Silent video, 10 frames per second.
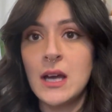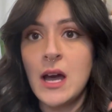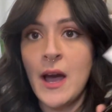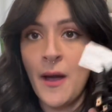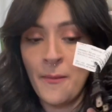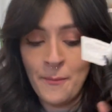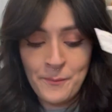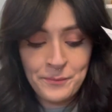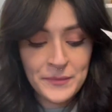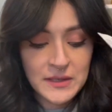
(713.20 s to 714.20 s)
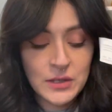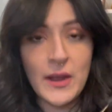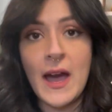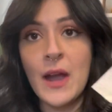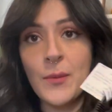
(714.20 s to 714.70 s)
So
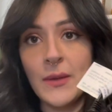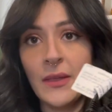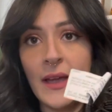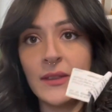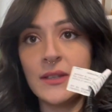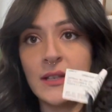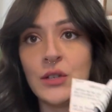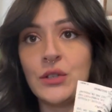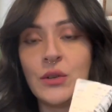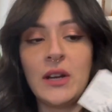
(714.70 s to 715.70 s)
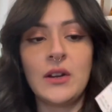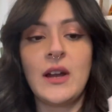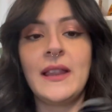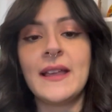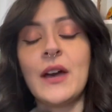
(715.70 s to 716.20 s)
yeah, I really like this hair straightener. I
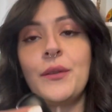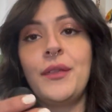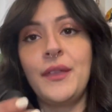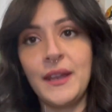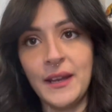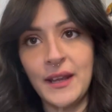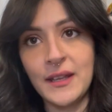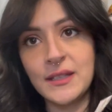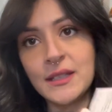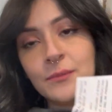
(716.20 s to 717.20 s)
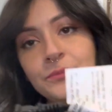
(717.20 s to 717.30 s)
like how thin it is